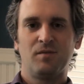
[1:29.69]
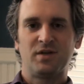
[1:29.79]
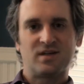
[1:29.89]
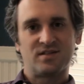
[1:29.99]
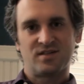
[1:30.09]

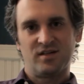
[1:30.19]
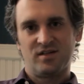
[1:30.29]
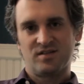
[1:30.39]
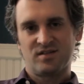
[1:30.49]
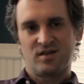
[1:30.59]
because it
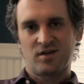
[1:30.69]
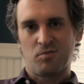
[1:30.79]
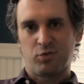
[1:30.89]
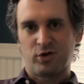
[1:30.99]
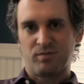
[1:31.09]
is a
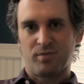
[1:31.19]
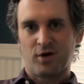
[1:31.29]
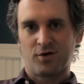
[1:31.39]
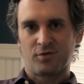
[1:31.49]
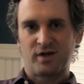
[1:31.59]
complete
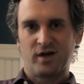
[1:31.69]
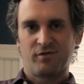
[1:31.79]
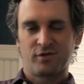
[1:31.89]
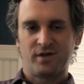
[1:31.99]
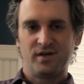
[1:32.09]
bar to
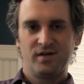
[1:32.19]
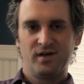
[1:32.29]
recovery.